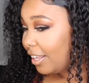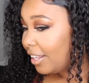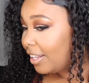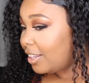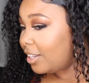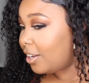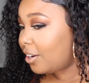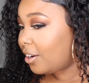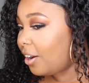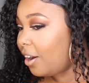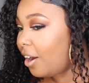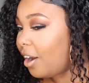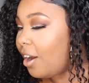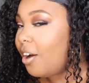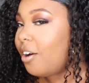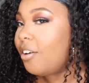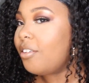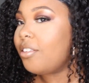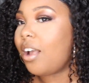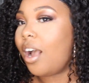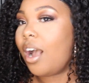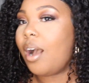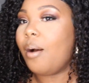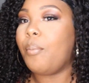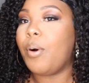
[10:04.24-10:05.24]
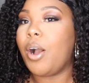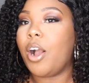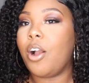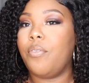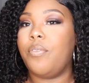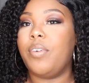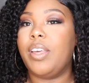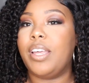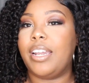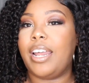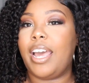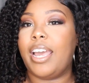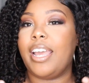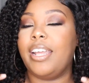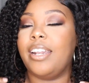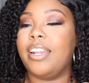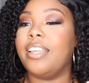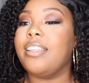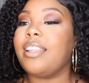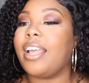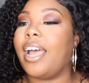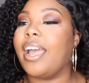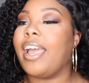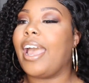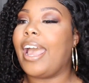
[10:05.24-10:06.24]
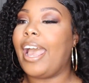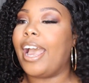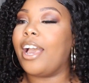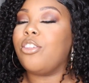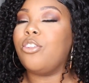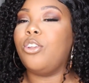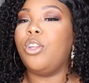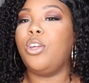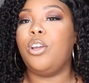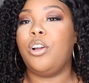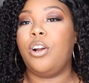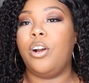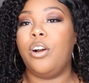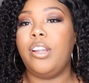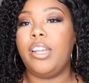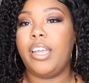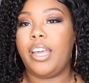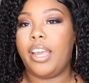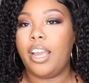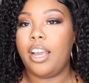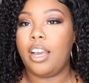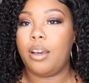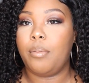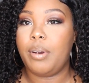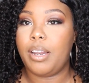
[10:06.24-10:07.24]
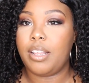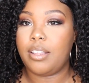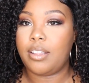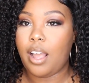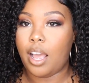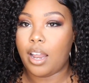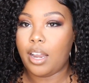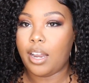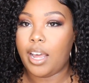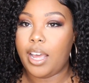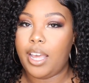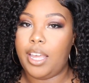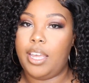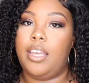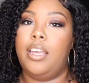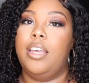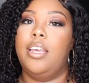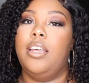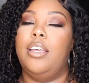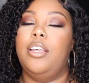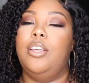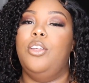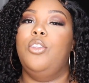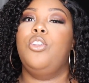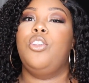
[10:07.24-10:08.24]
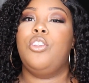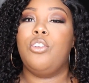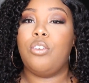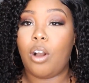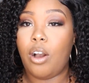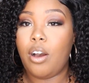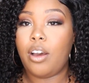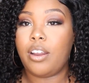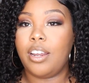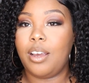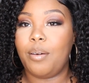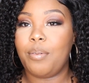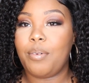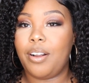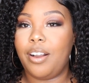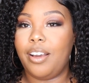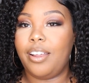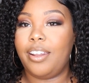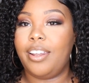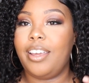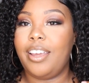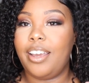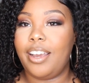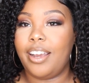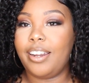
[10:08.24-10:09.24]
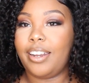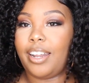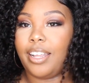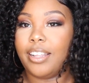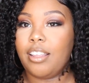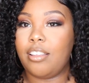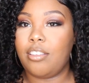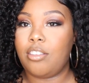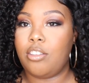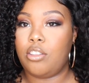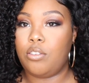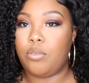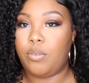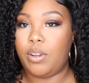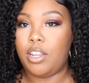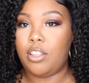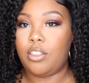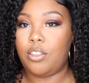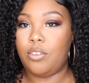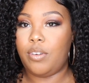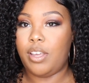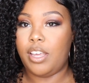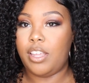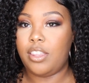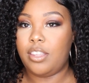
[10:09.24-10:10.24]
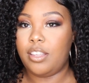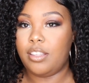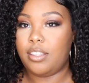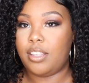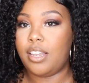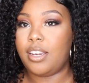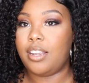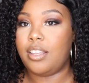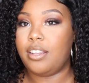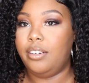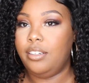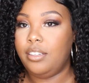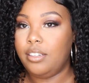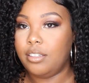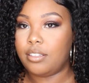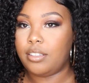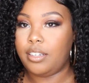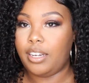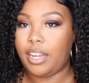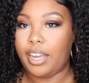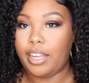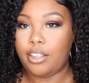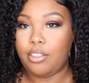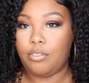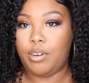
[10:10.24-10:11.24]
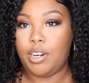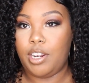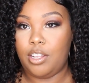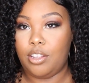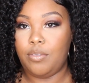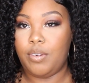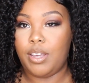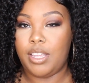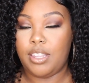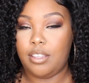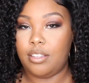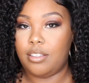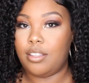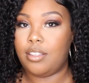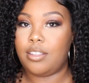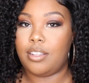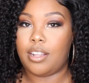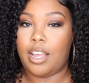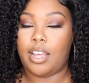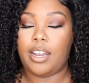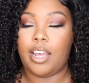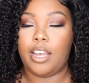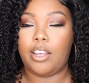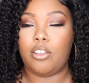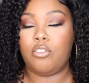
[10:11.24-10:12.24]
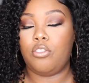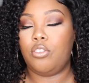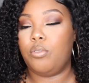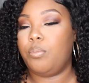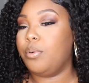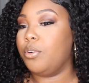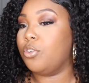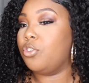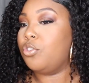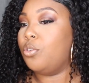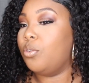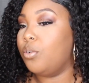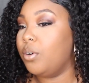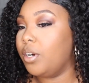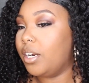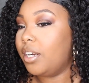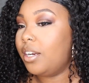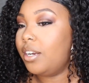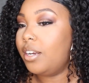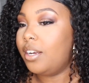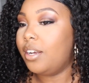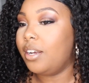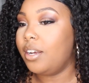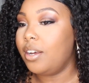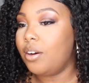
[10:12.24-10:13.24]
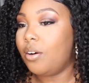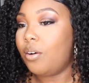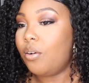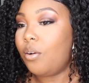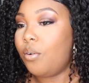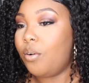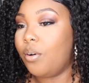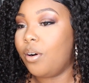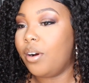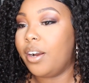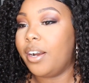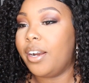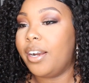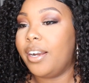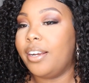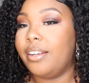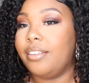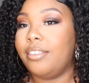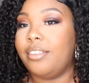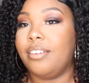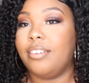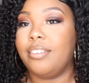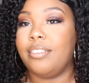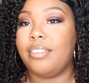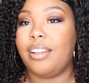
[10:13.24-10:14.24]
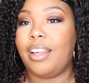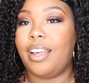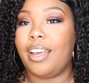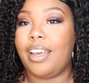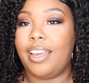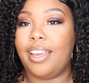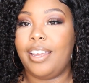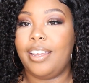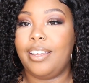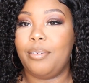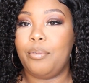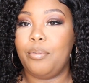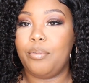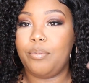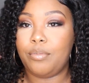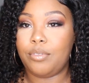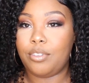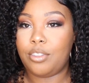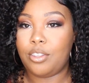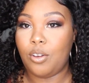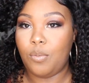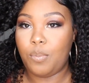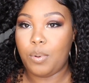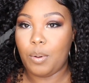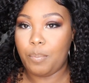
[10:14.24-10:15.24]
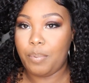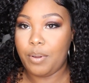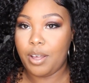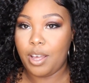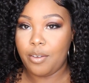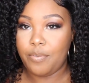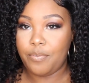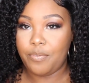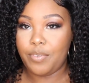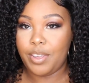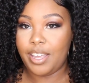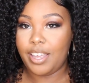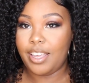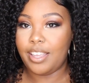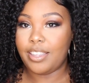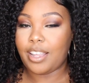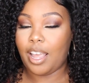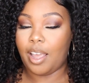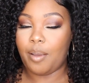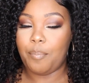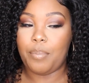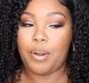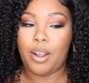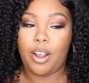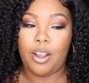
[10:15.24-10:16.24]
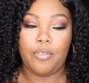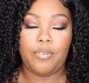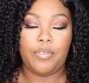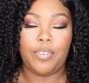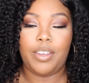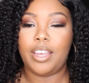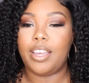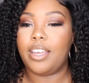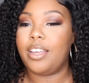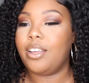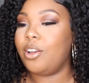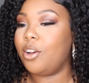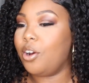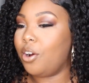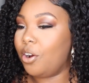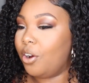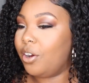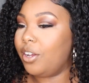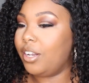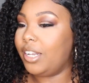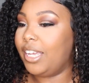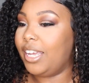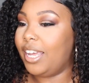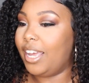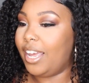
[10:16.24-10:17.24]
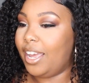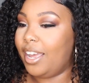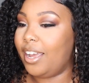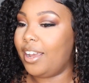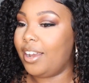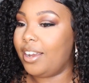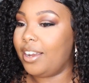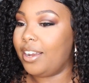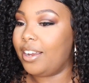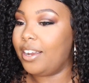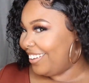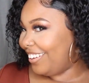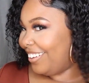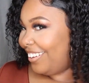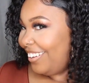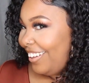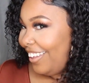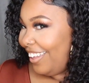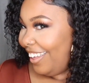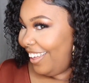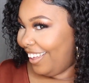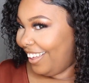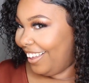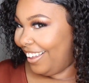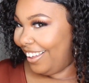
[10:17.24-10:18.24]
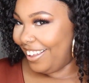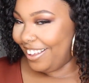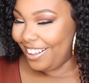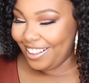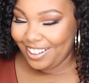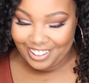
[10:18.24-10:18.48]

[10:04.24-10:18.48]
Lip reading: The curls are perfect. Like, this like actually curly hair, but it's not like drawn up curly hair. Like, this is 22 inches and it looks like 22 inches. It's not like super short or just like super puffy. It's like perfect curly hair. Ah!